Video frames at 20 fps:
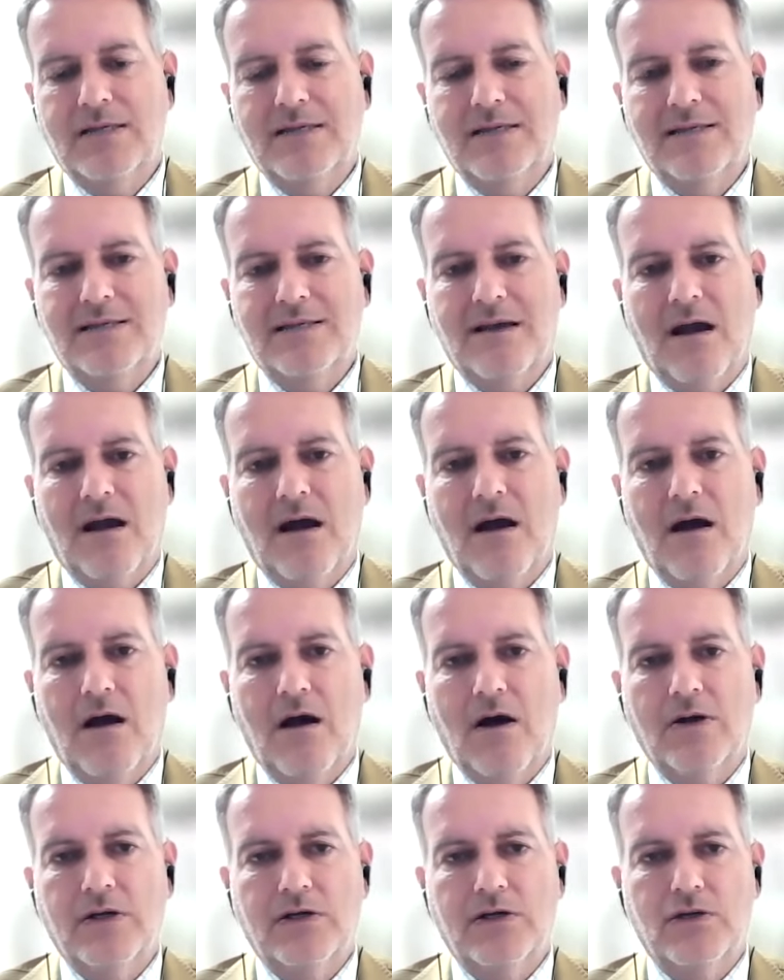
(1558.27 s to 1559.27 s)
it's
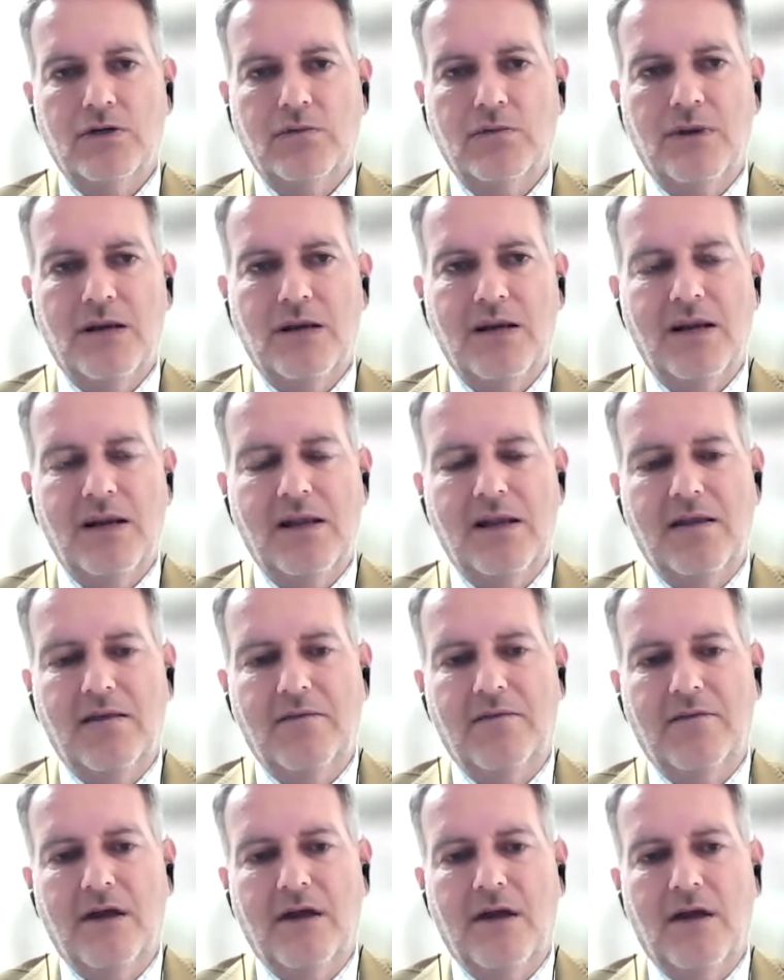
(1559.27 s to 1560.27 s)
harder to
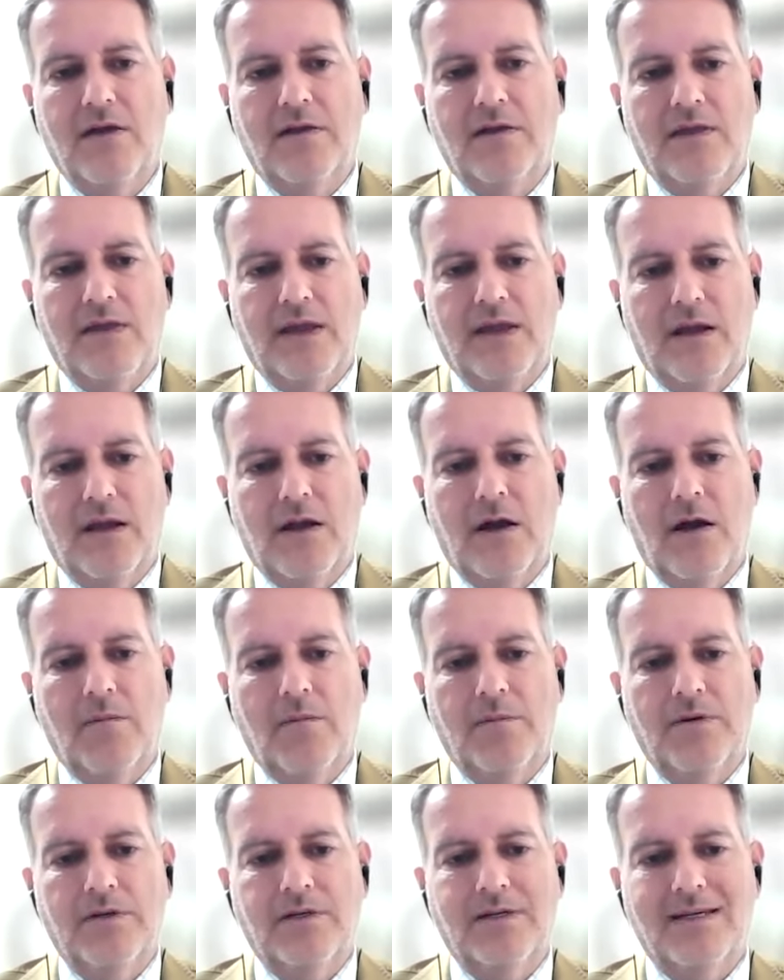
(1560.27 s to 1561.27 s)
believe that the
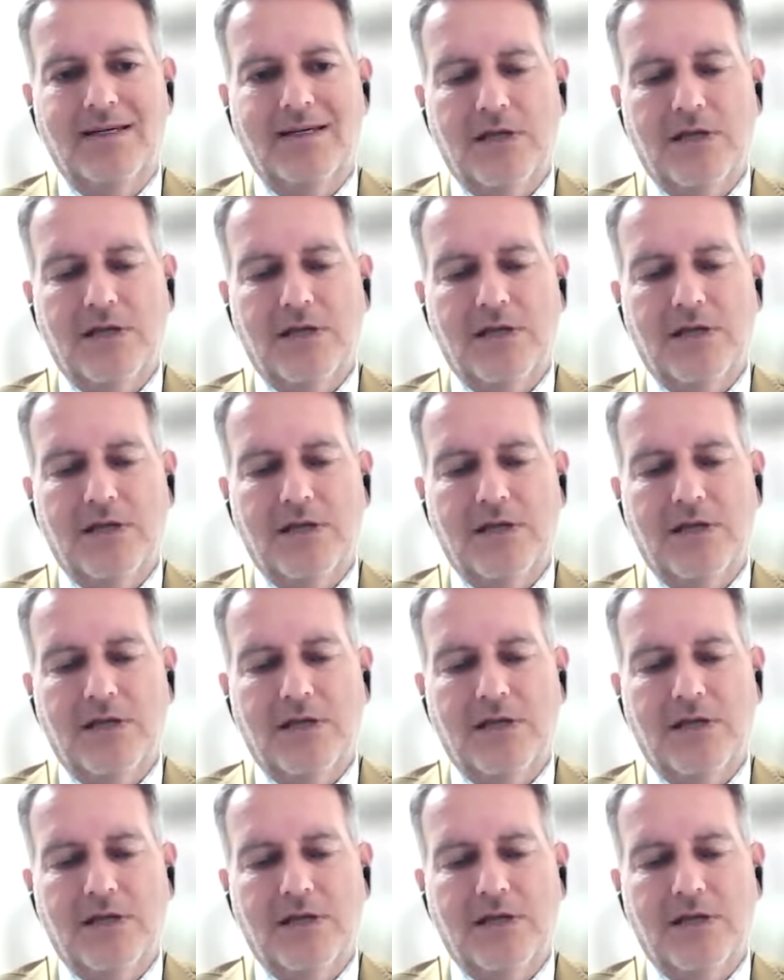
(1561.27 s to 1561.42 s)
incumbent